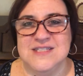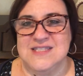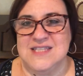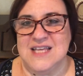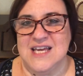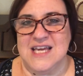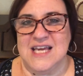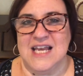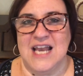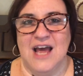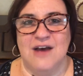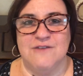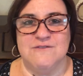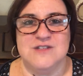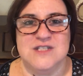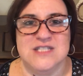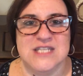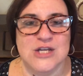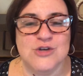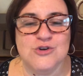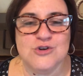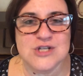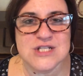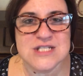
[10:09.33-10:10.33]
They can have
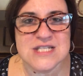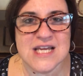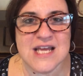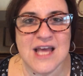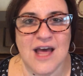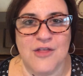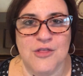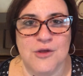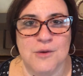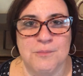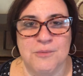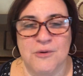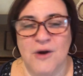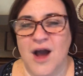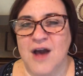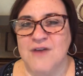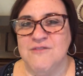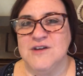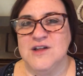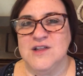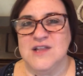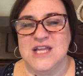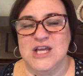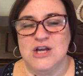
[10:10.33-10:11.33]
dinner together
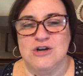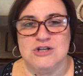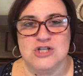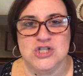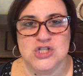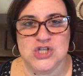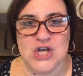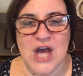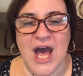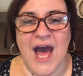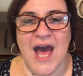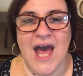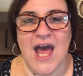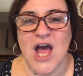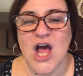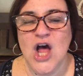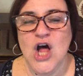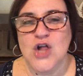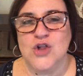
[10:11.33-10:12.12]
privately or chat.